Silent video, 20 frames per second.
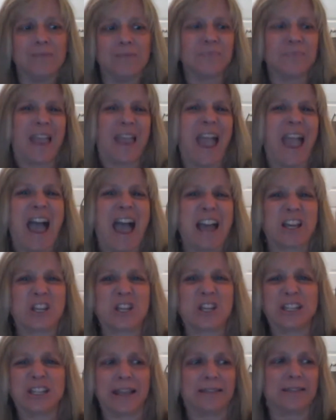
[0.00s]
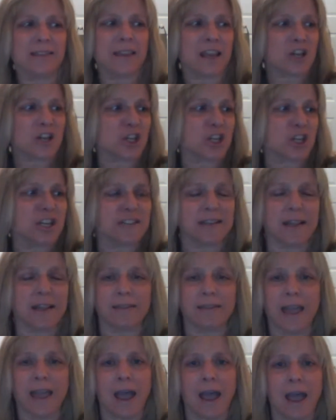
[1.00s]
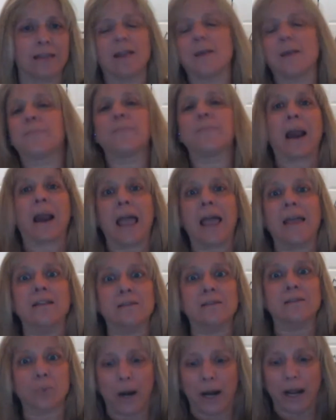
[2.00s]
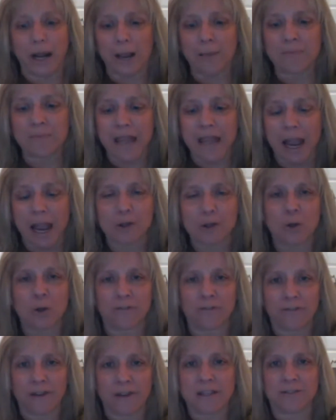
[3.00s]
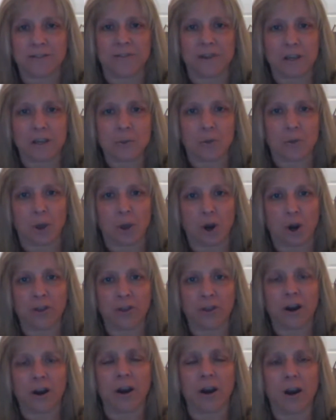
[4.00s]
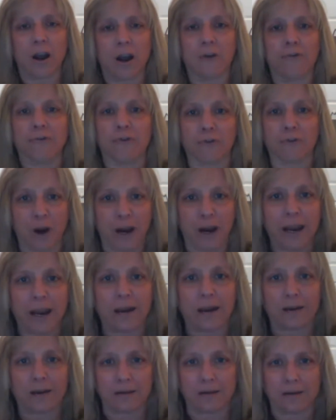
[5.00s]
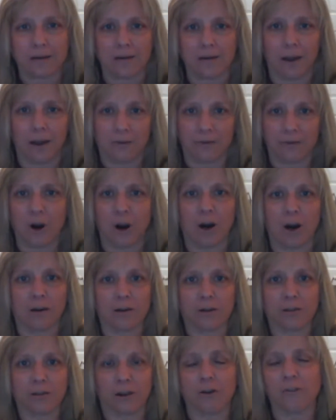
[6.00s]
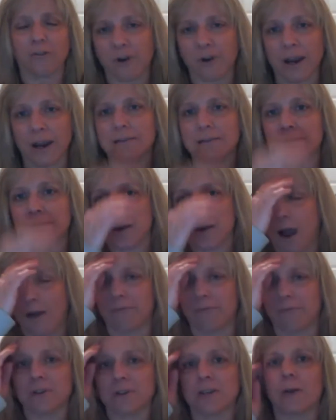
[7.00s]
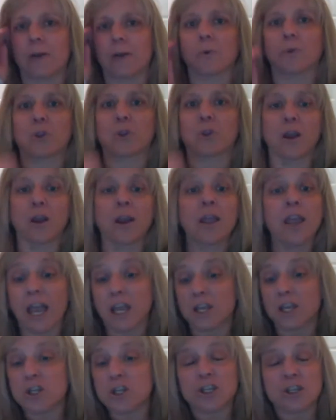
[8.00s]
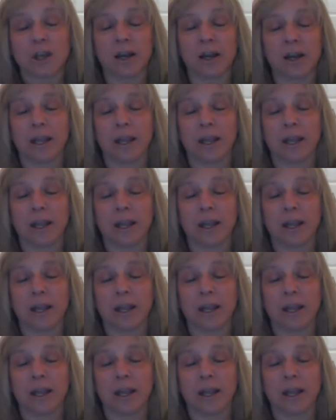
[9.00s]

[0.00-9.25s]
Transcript: yeah, she said this, she said that. But when it comes down to it, face to face with her, they're afraid of her. They're afraid to confrontate with her, and she's going to